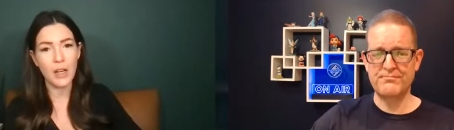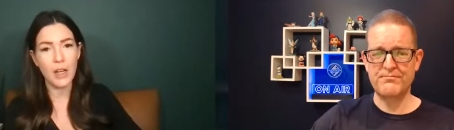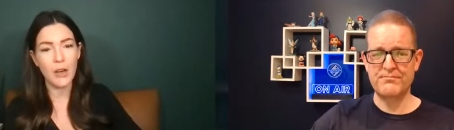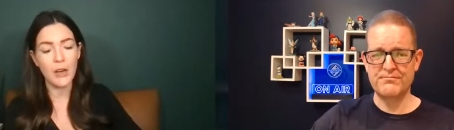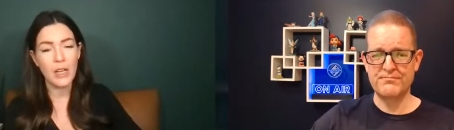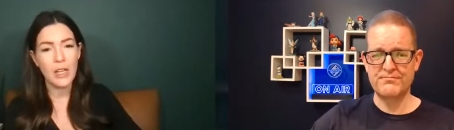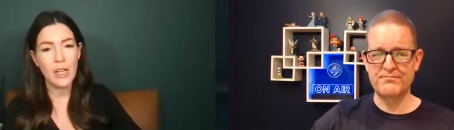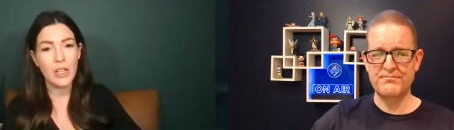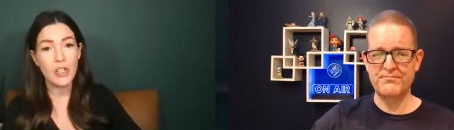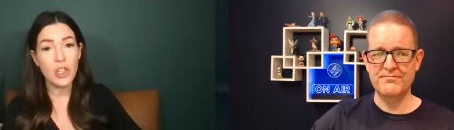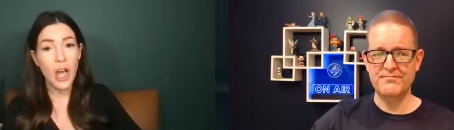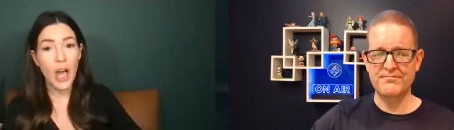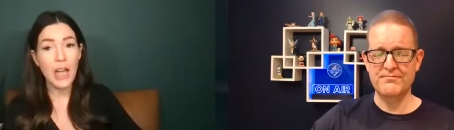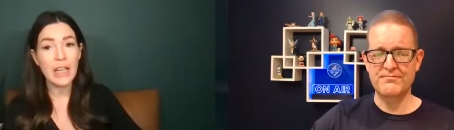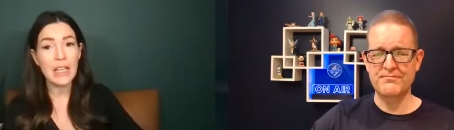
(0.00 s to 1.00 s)
Speaker 1: Mm-hmm.
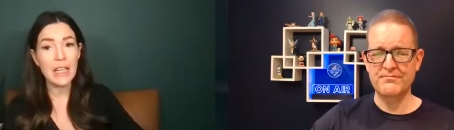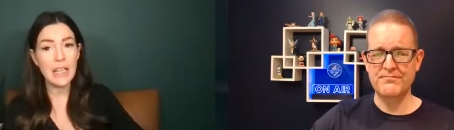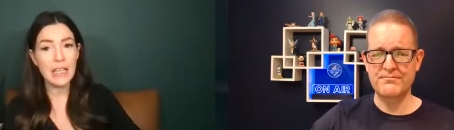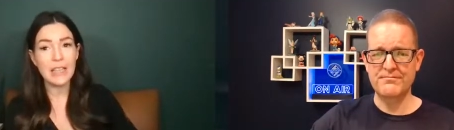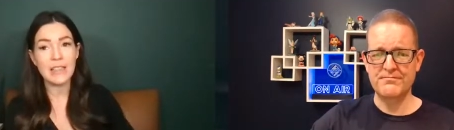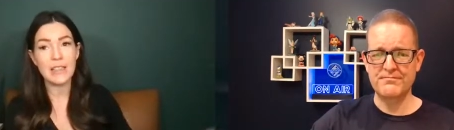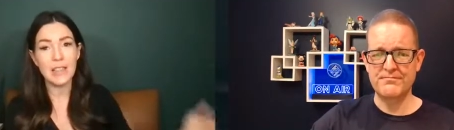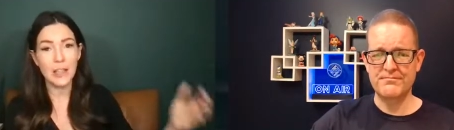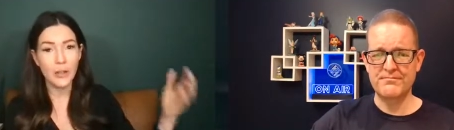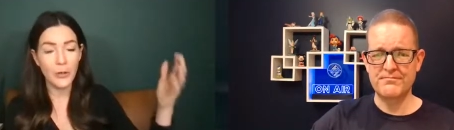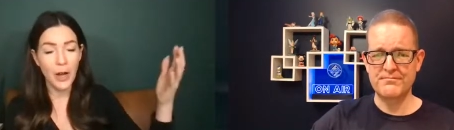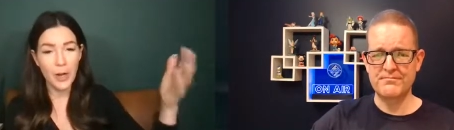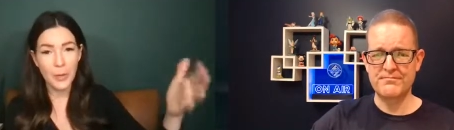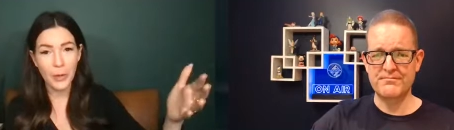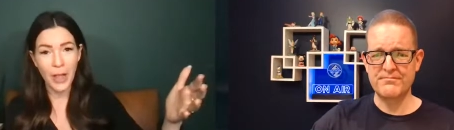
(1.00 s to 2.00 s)
John is an
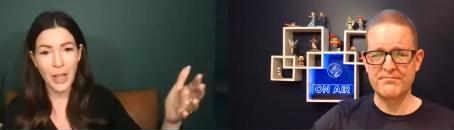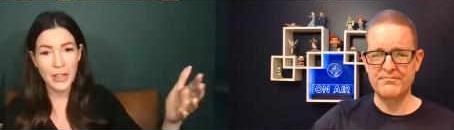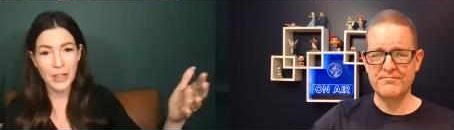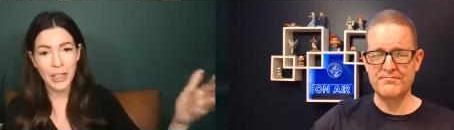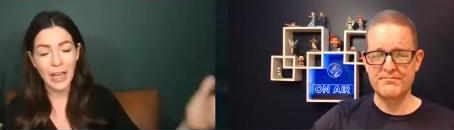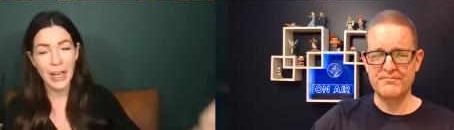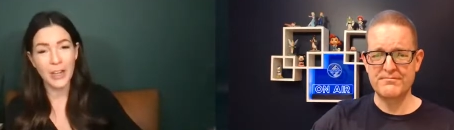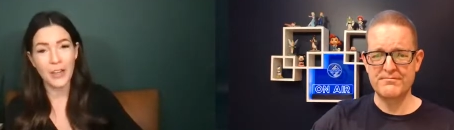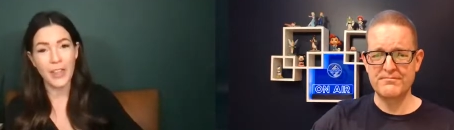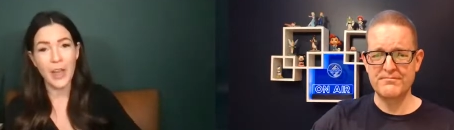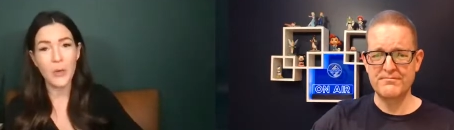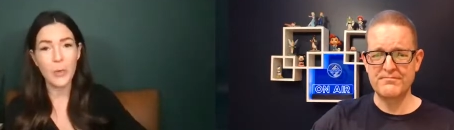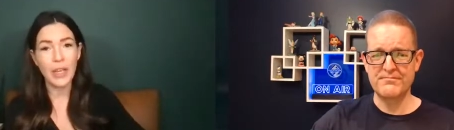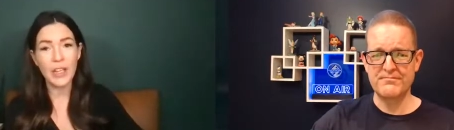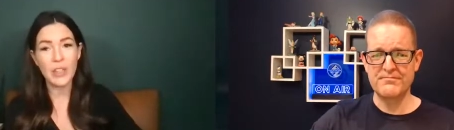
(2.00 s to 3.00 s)
incredible educator
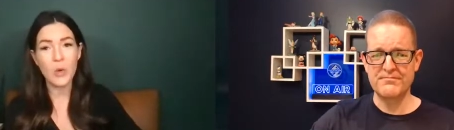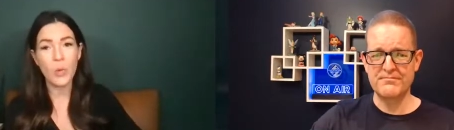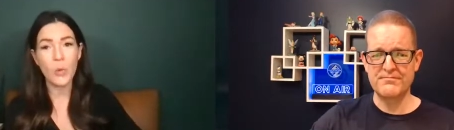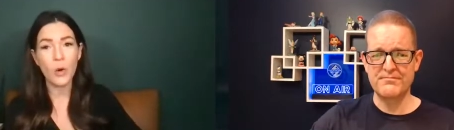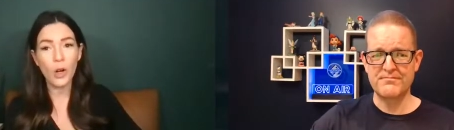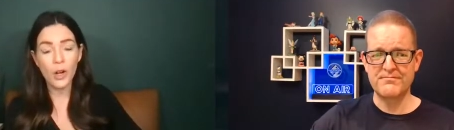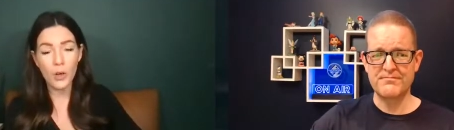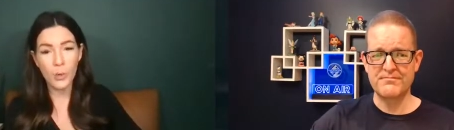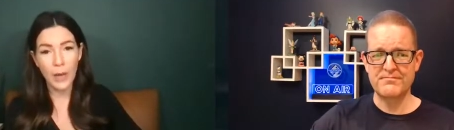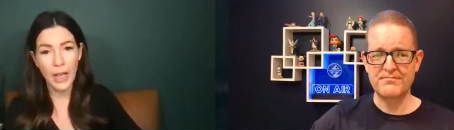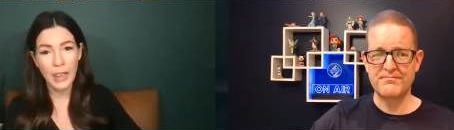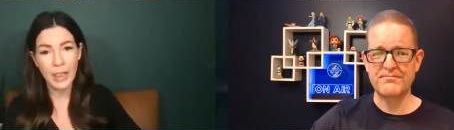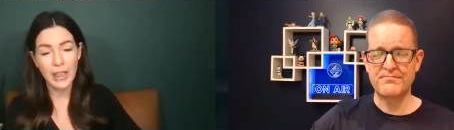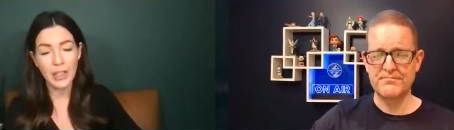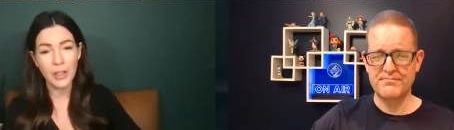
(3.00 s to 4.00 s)
that we get to work
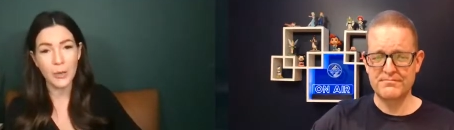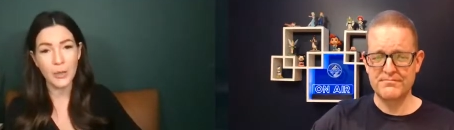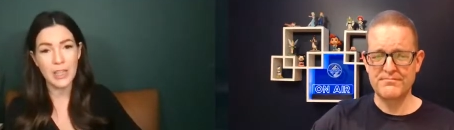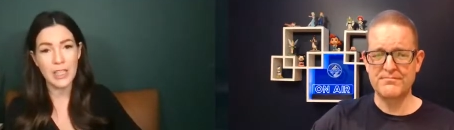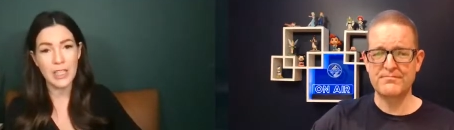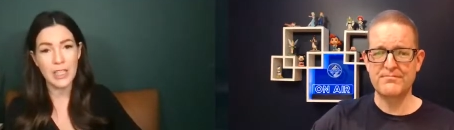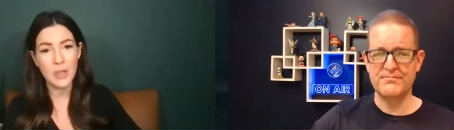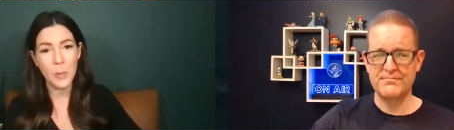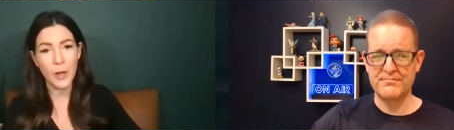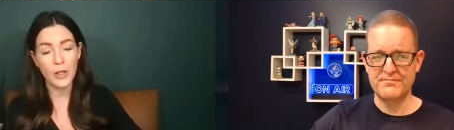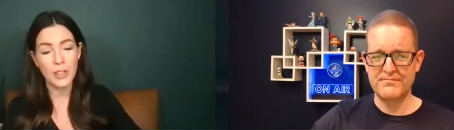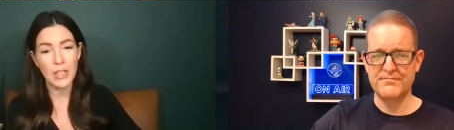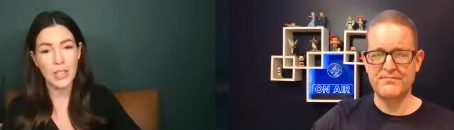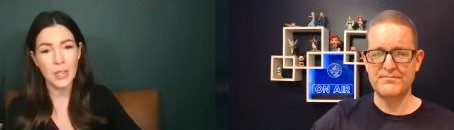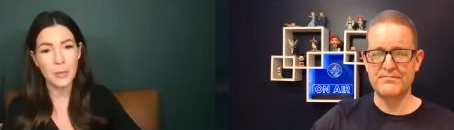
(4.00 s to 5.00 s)
with here with the Teach
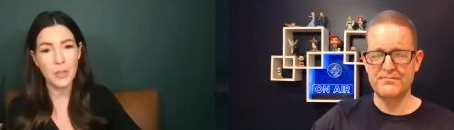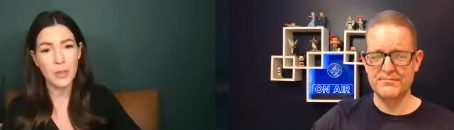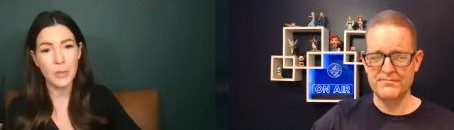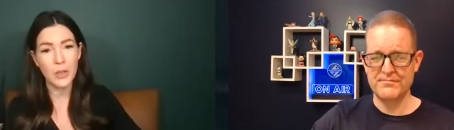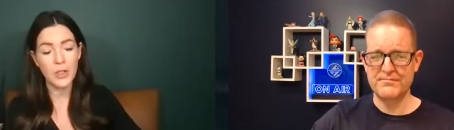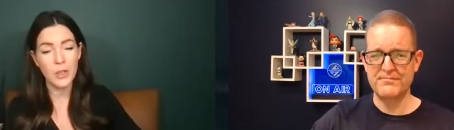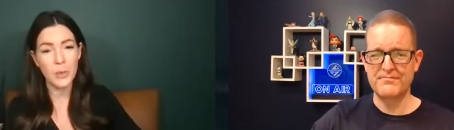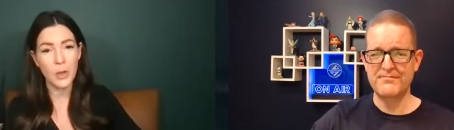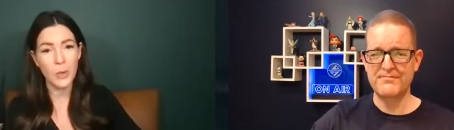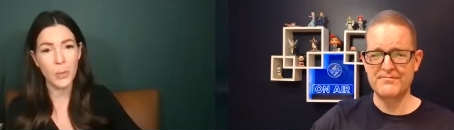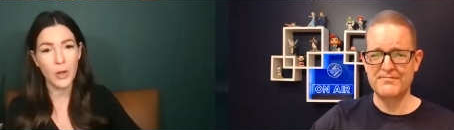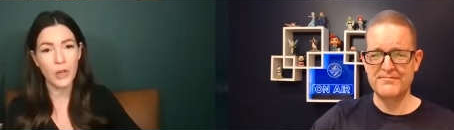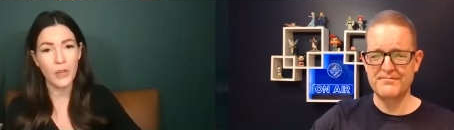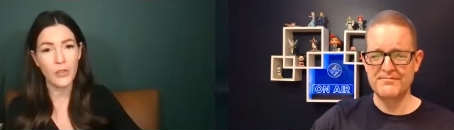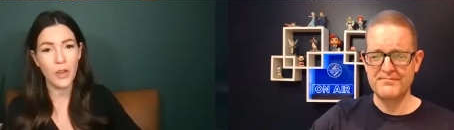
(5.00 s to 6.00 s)
Better team. He works with
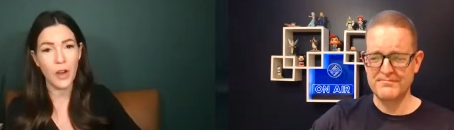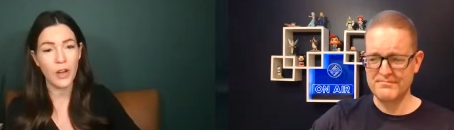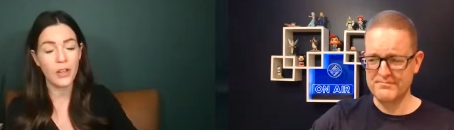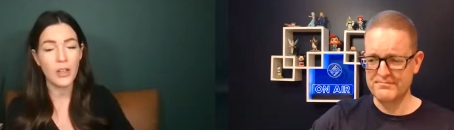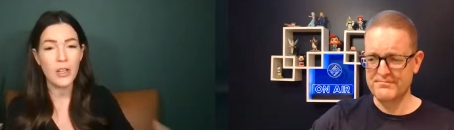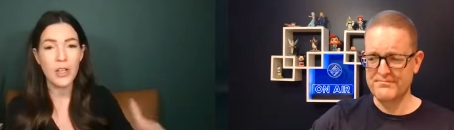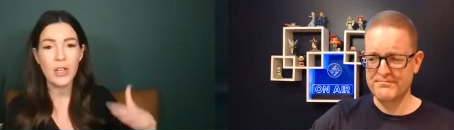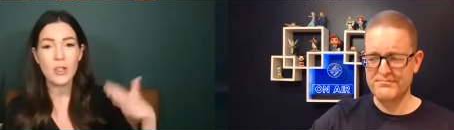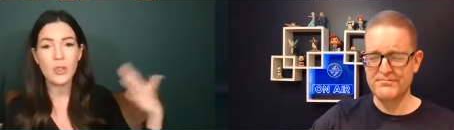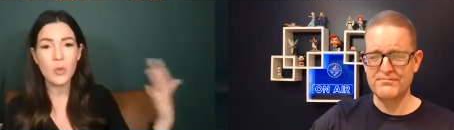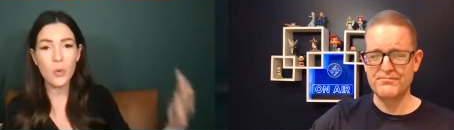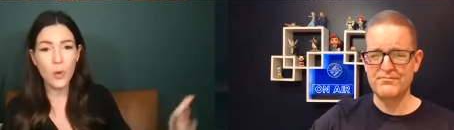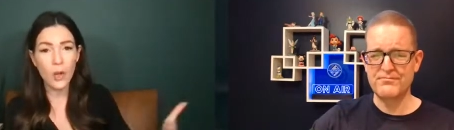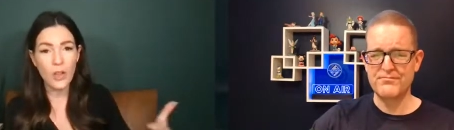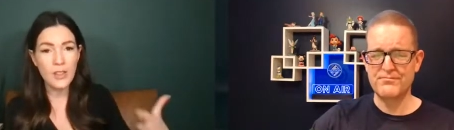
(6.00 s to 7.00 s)
one of our
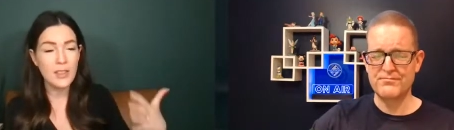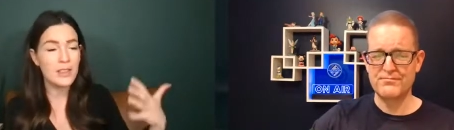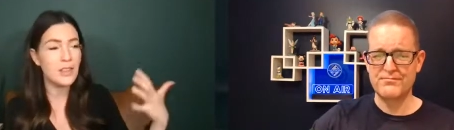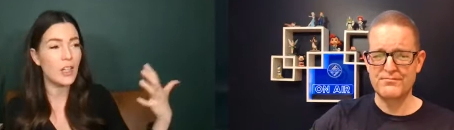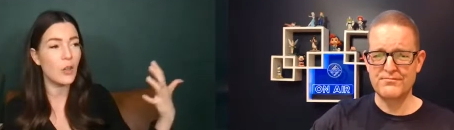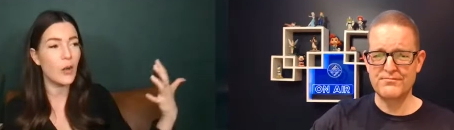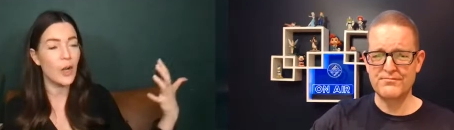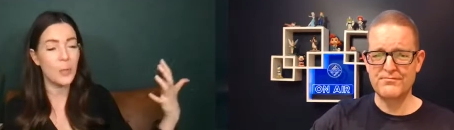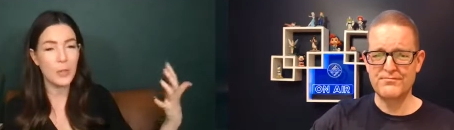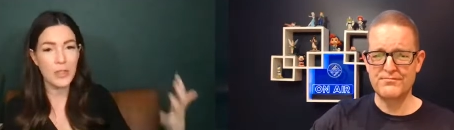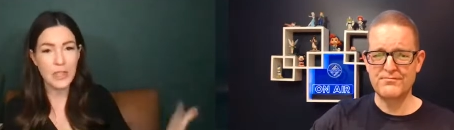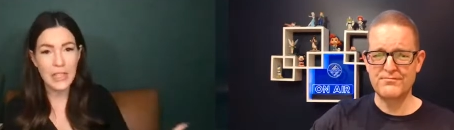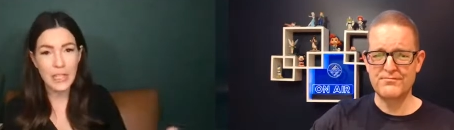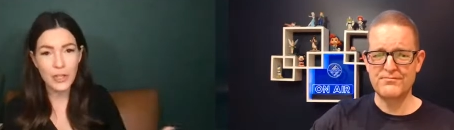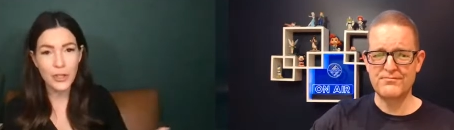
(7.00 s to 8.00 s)
schools. He's an
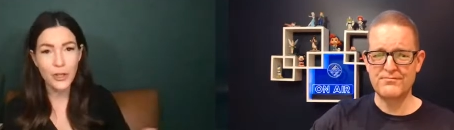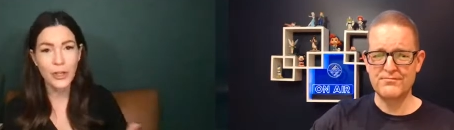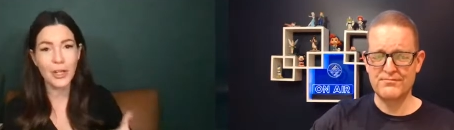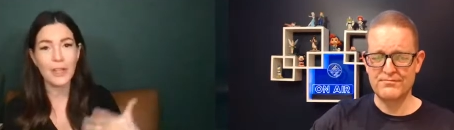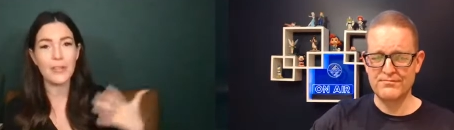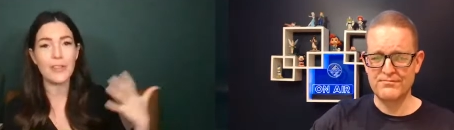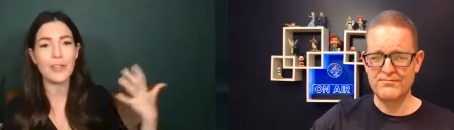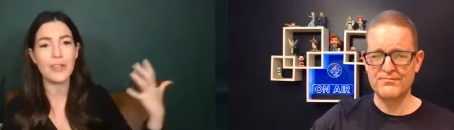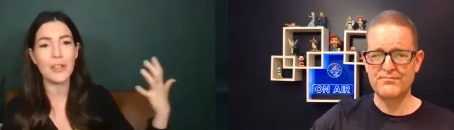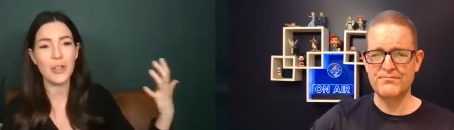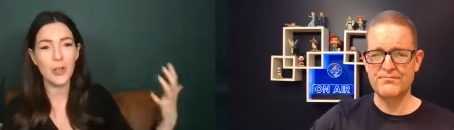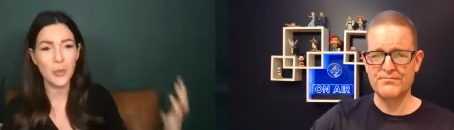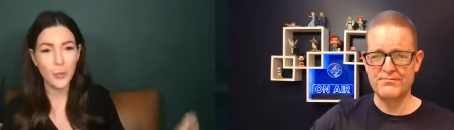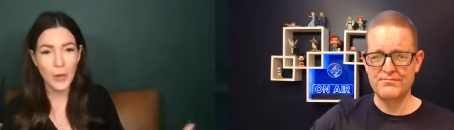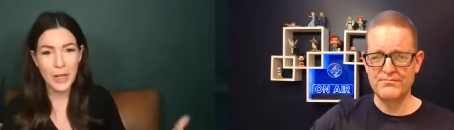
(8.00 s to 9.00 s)
incredible teacher. He uses
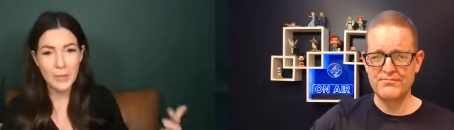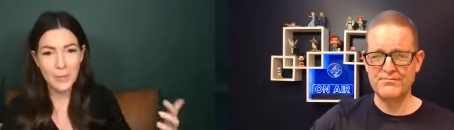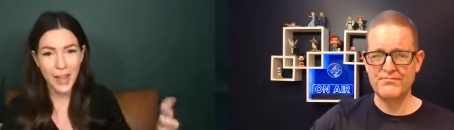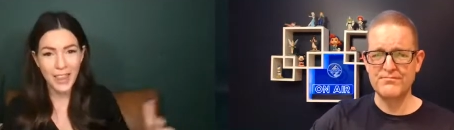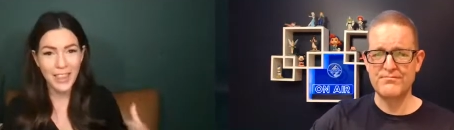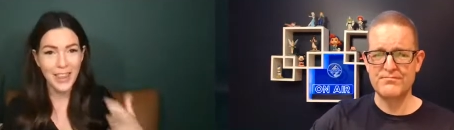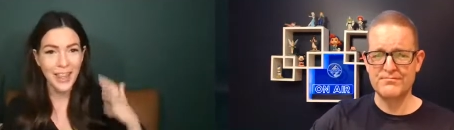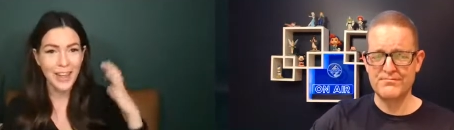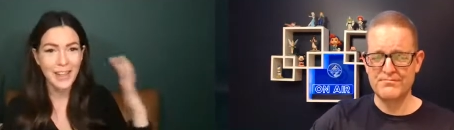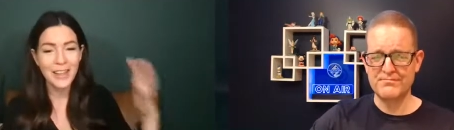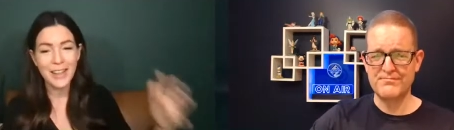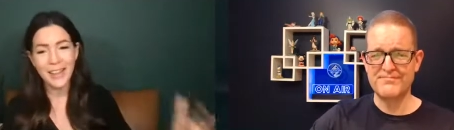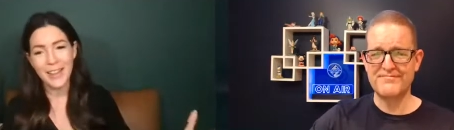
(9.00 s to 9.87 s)
the grid method.